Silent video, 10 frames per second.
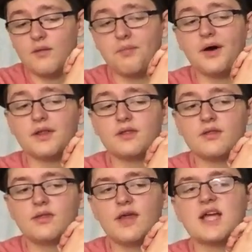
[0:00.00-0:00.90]
but
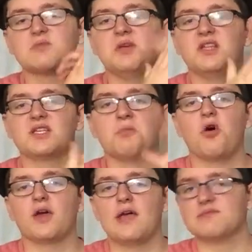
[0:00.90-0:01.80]
that doesn't mean these
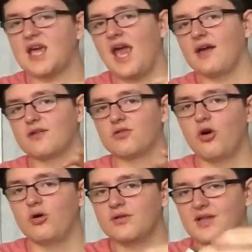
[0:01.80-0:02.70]
small games can't
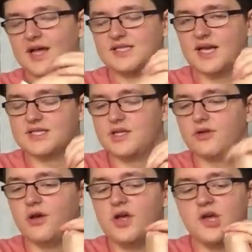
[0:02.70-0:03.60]
grow to that size either.